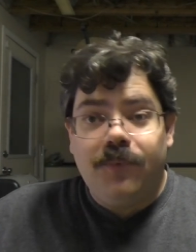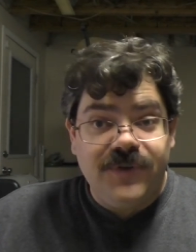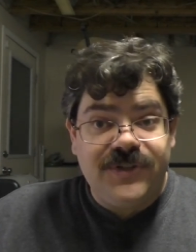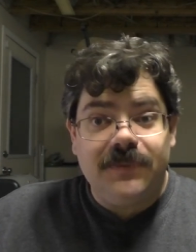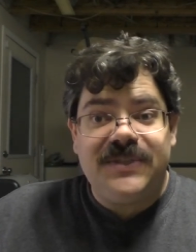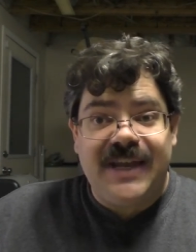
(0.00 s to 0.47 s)

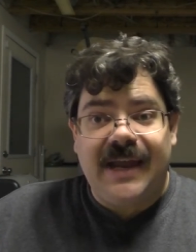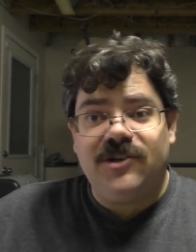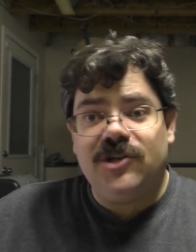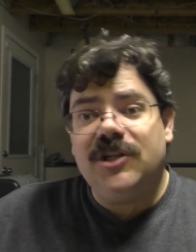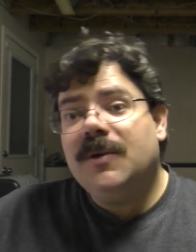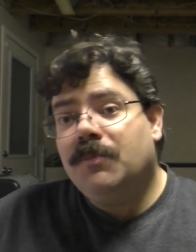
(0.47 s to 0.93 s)

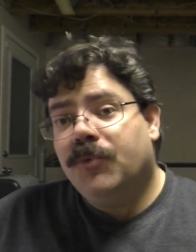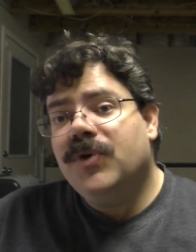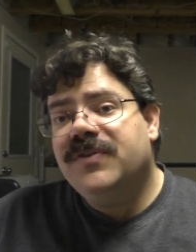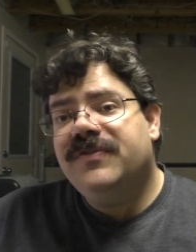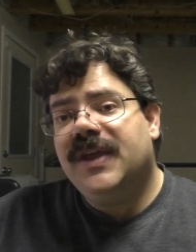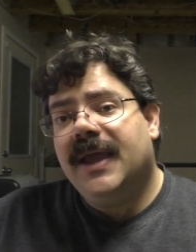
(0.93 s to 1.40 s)
substantially
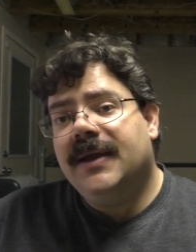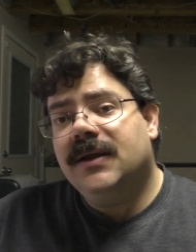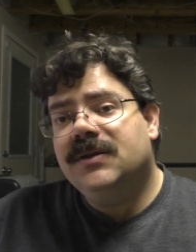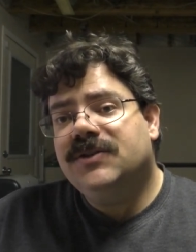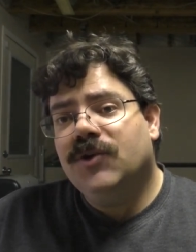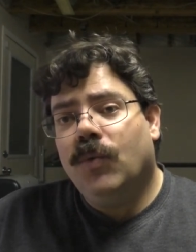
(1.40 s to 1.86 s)

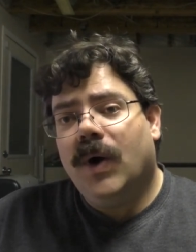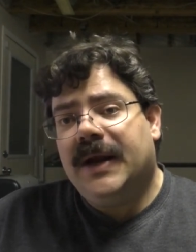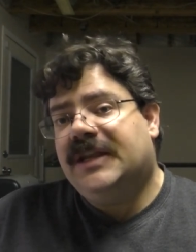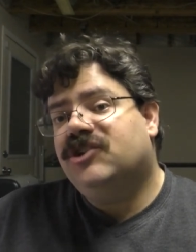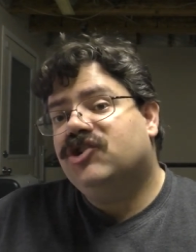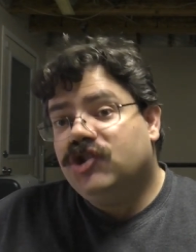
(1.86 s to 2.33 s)
abbreviated to what
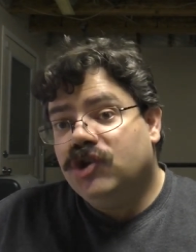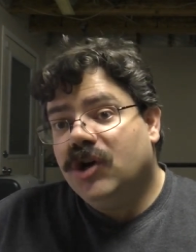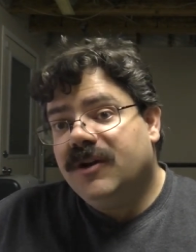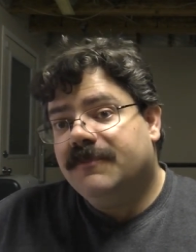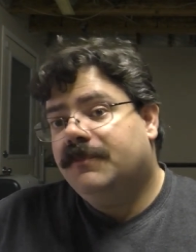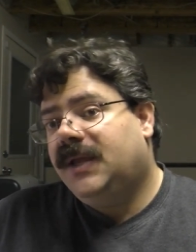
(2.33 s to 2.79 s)
it
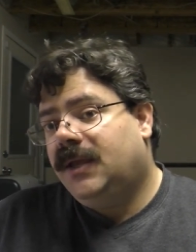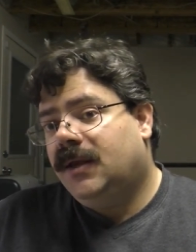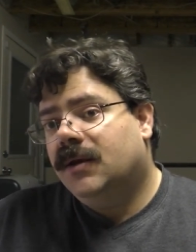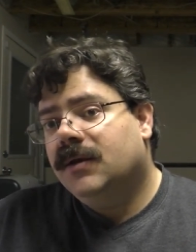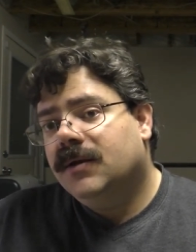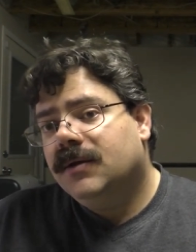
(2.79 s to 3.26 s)
should have
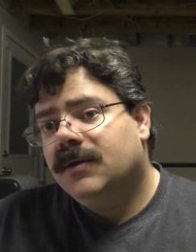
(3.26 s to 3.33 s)
been,